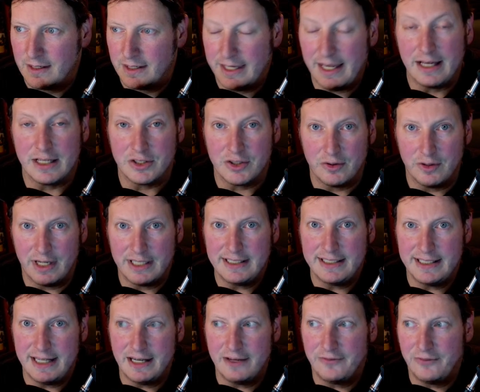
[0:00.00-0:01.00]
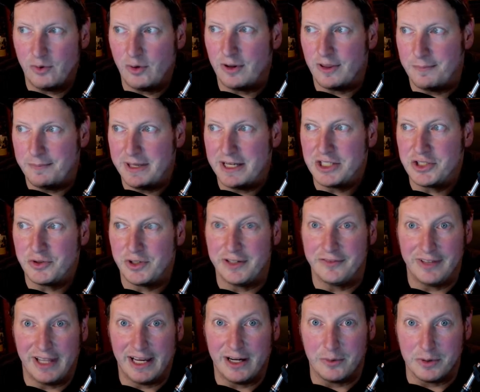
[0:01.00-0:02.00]
Yeah. So 1984, the Ministry
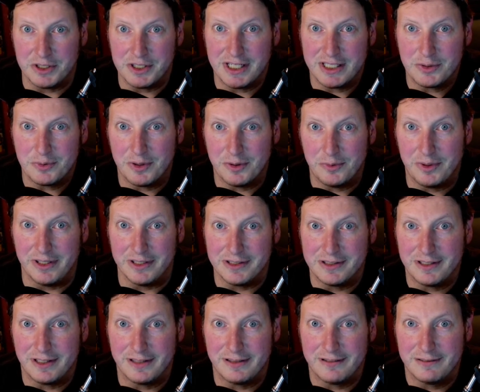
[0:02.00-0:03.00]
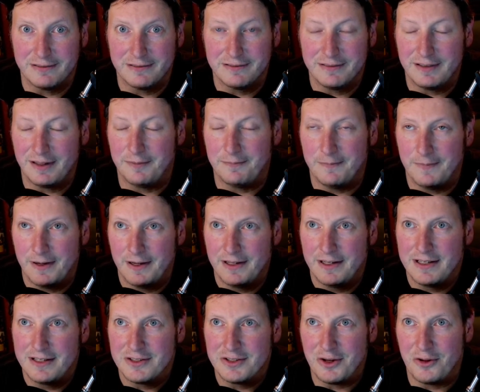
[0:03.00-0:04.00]
of Language, that's what it was. Like,
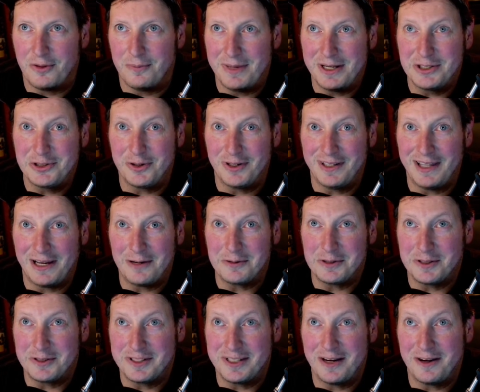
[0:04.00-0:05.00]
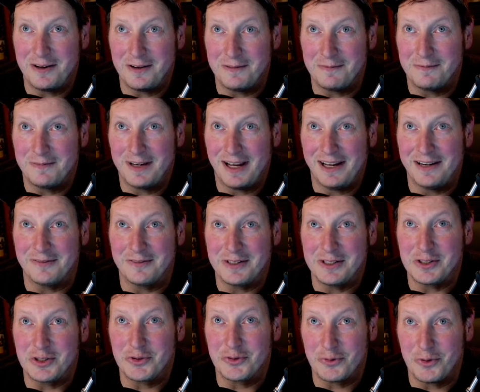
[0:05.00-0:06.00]
so the Ministry of Language is there to kind of
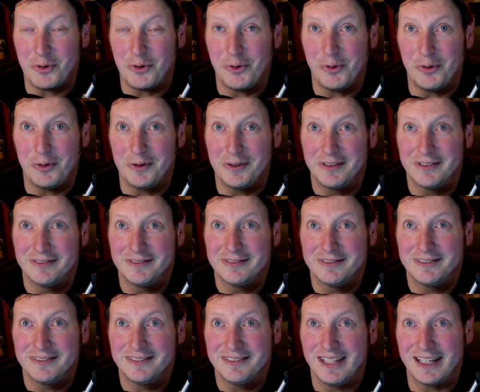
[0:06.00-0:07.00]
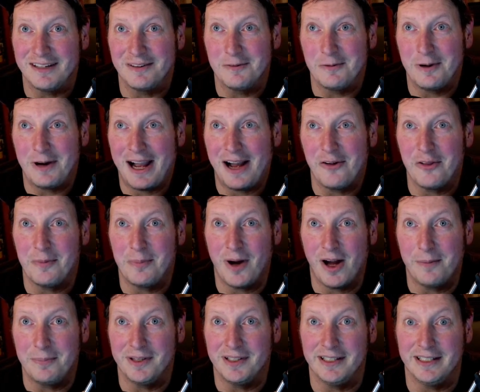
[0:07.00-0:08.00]
control like how the
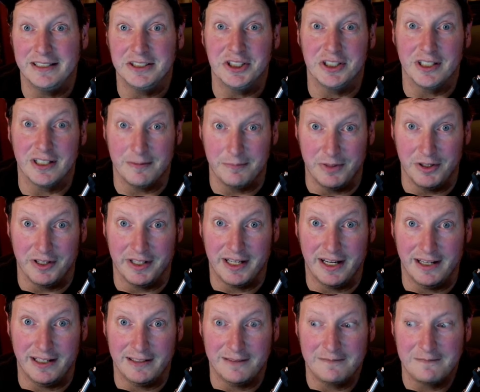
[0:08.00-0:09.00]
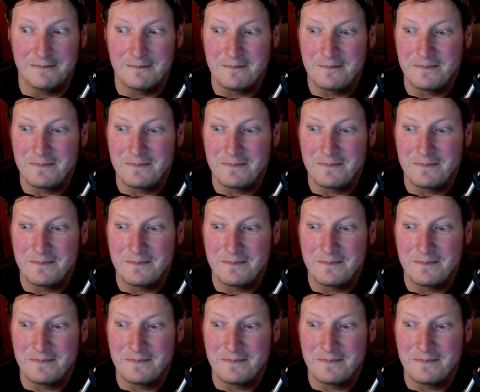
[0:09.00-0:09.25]
population communicated.